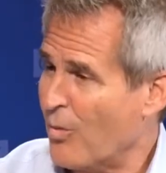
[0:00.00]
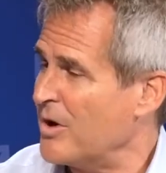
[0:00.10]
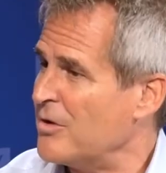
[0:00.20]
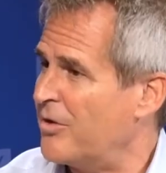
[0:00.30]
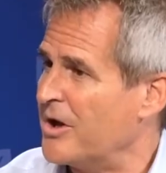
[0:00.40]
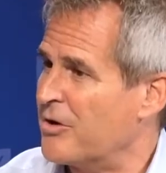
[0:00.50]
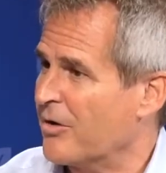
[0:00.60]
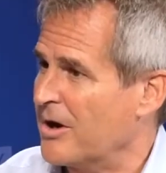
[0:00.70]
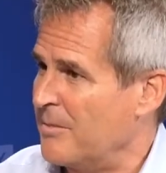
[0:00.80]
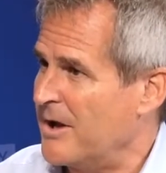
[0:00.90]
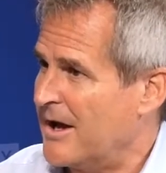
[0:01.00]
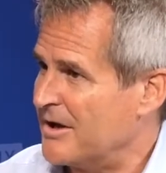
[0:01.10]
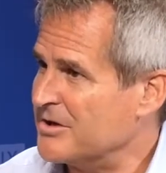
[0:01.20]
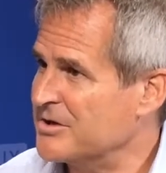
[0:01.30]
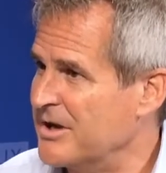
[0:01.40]
What do you think you're going to be
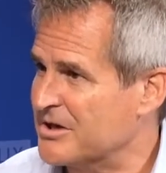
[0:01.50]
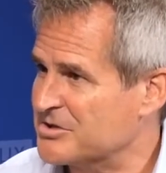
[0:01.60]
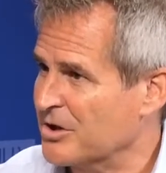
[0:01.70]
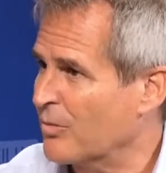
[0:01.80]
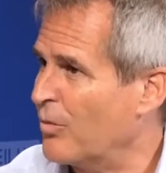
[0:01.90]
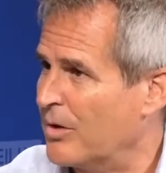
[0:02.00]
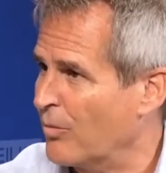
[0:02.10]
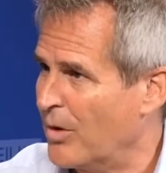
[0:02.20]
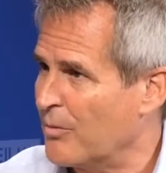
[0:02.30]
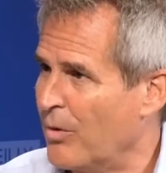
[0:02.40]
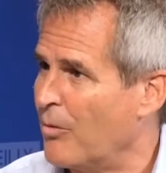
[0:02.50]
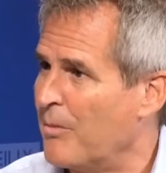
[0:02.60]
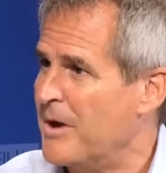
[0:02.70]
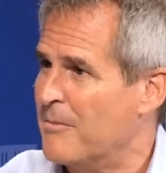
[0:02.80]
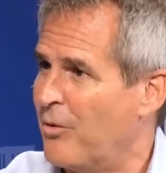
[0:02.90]
at next year? What
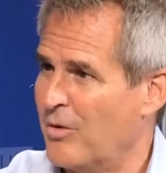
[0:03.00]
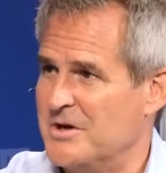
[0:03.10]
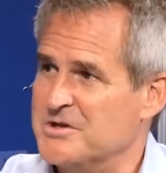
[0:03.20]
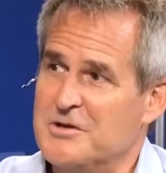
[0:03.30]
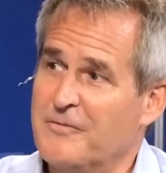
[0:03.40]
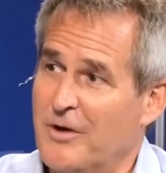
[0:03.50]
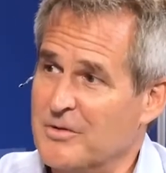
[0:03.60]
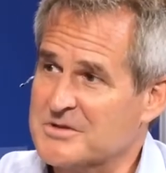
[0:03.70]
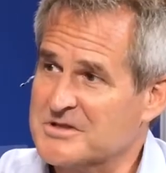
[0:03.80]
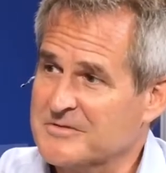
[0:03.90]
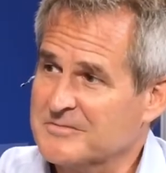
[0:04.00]
would be important to you folks?